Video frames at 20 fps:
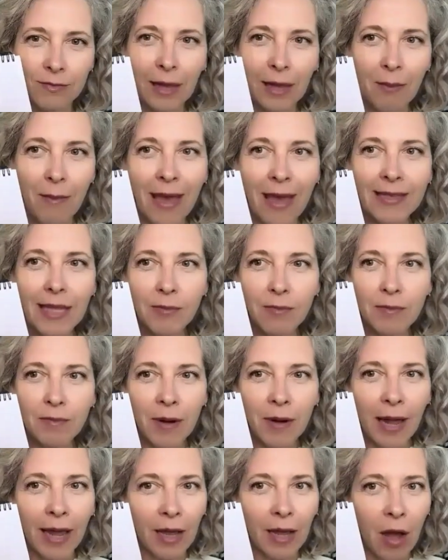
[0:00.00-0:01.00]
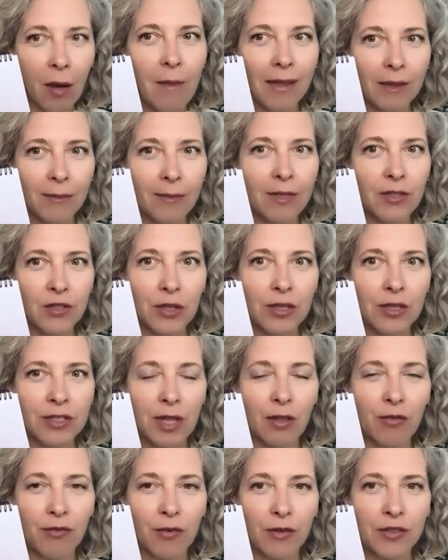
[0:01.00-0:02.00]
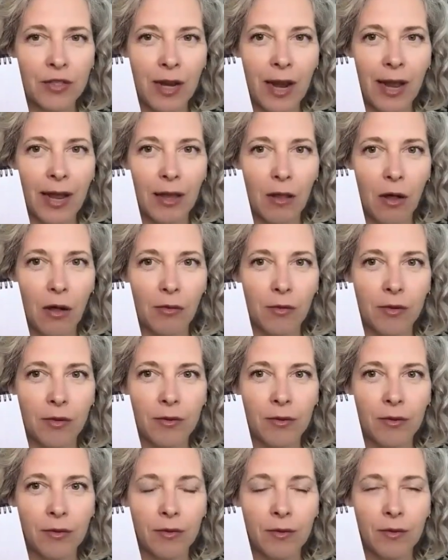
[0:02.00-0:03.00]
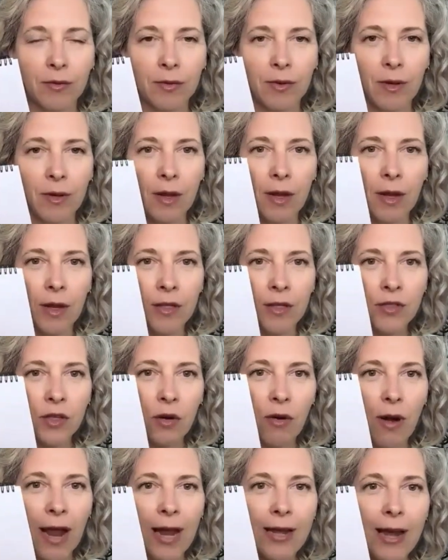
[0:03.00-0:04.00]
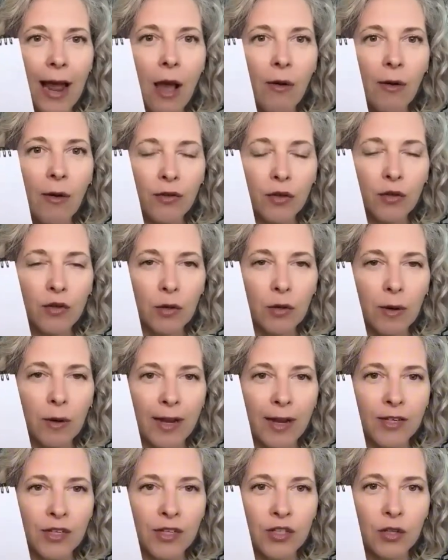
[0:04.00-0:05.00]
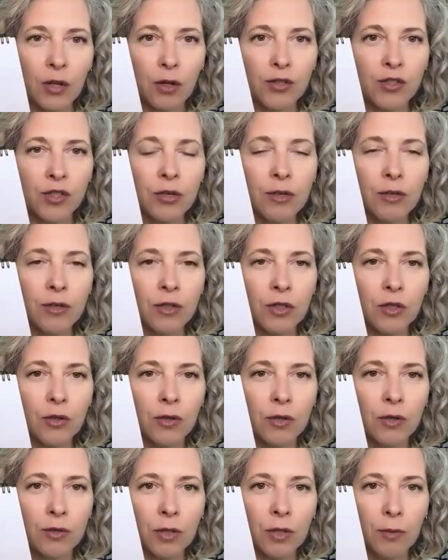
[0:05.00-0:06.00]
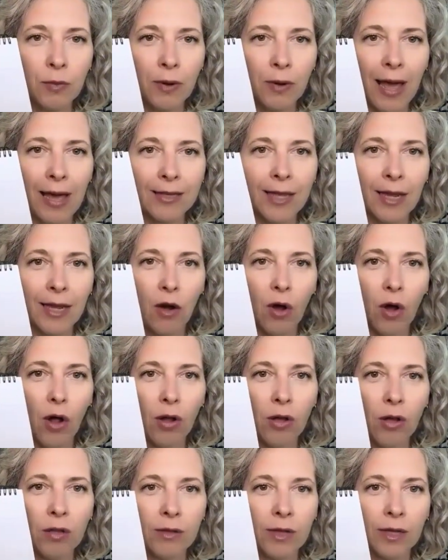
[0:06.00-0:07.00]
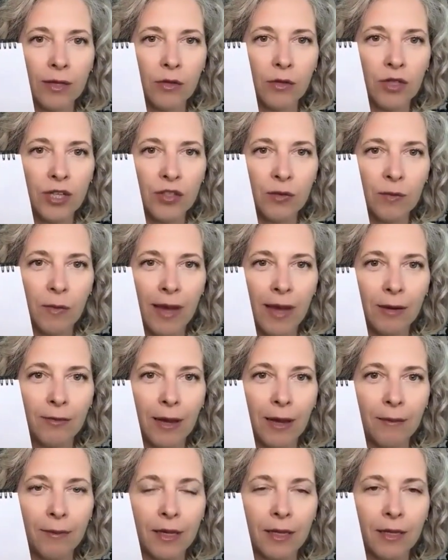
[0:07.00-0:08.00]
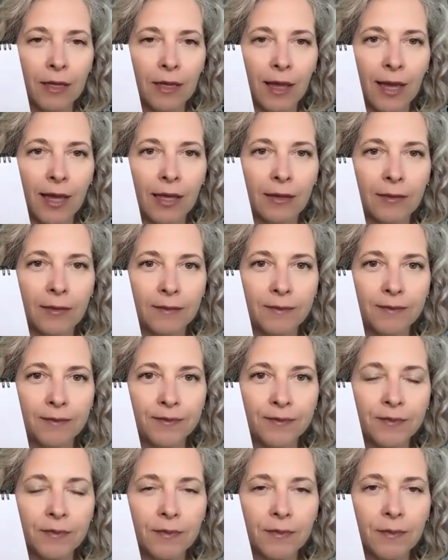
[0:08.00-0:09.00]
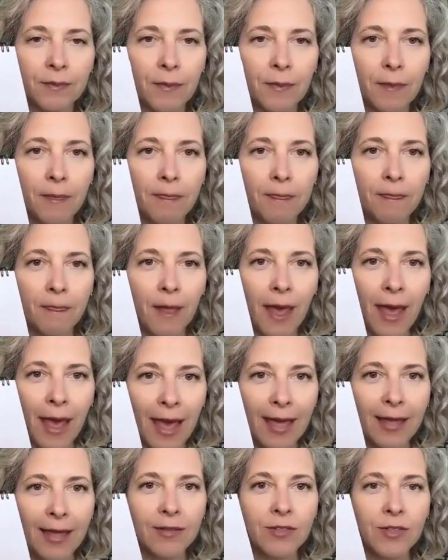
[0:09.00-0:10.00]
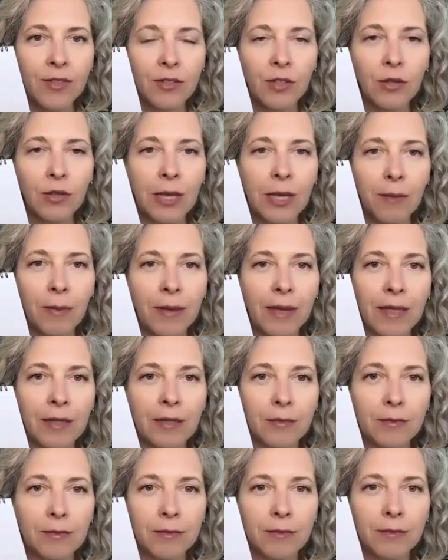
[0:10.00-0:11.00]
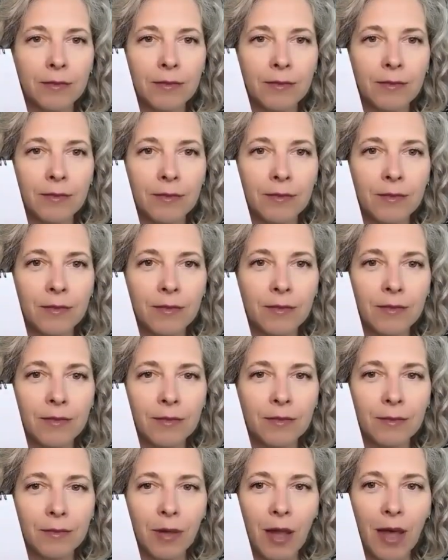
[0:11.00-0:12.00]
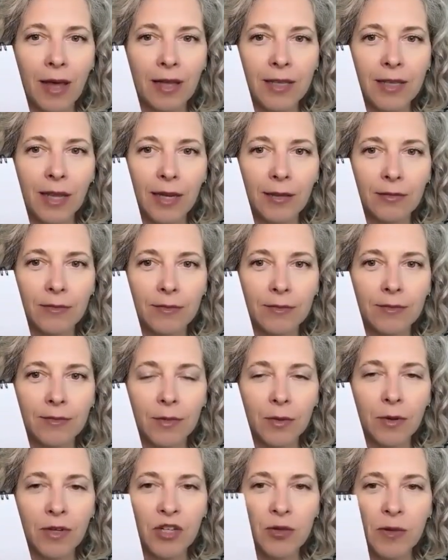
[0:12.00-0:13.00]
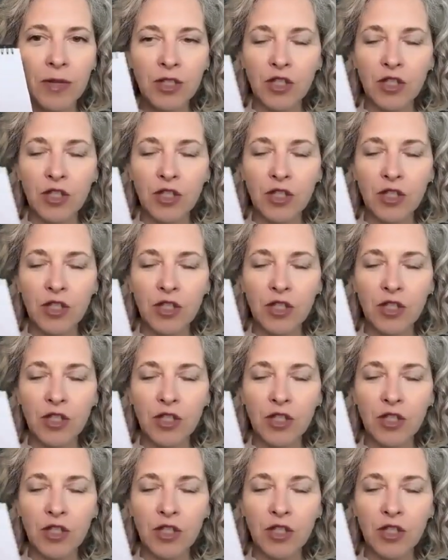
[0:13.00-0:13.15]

Like, make that like commitment to yourself for today alone. So right now, if you do what I just told you, you plug that hole that you just made by being late, and you're keeping it plugged in, which